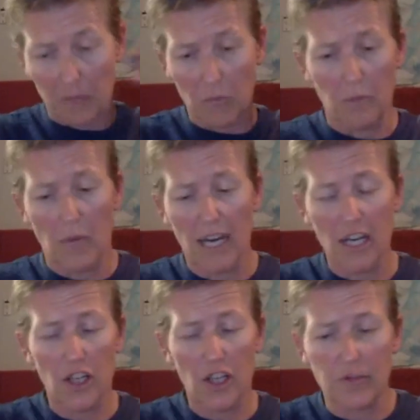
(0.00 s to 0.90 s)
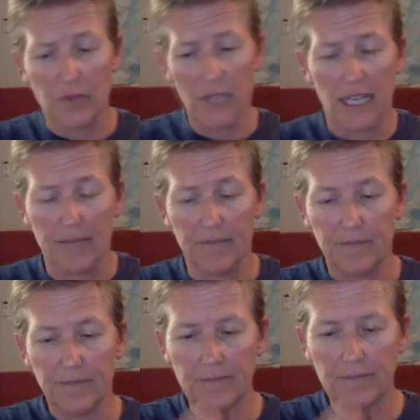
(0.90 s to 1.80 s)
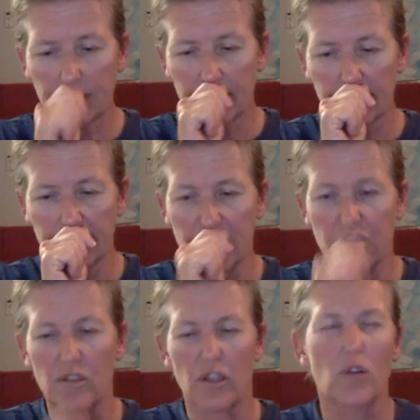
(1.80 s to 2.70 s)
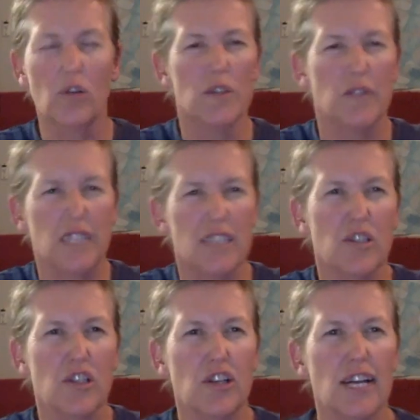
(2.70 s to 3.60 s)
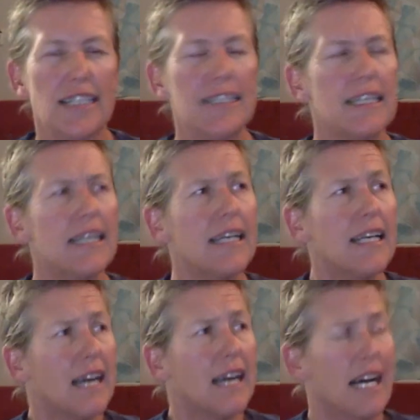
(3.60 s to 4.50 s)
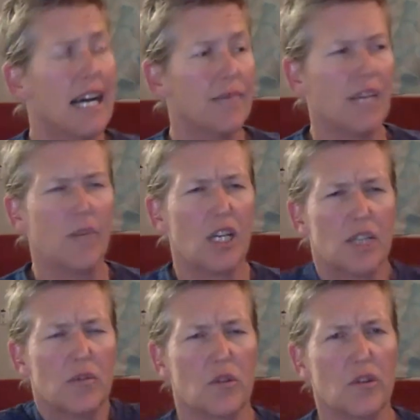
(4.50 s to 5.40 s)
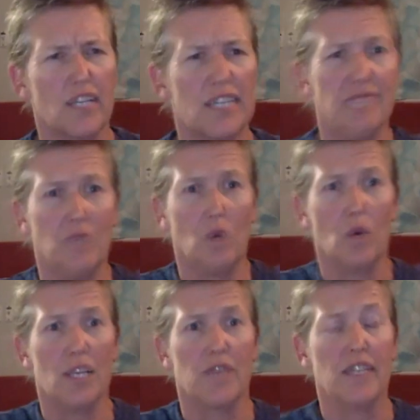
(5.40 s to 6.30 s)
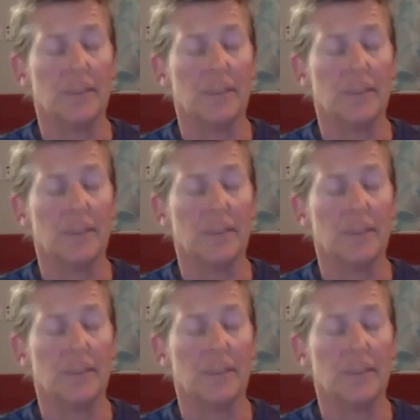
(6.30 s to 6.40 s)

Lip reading: my own sort of CrossFit sort of training, and Michael's always fit.